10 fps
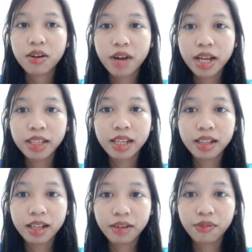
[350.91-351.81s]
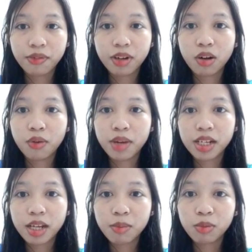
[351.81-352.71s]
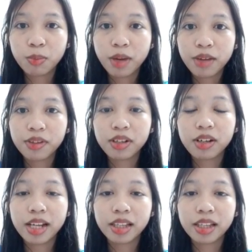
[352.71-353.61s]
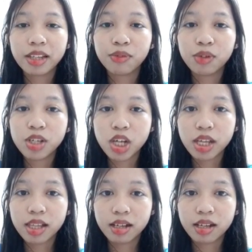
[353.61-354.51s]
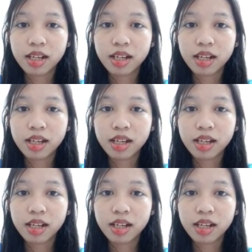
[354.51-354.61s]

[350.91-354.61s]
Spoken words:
right and left, allowing them to pivot relative to each other.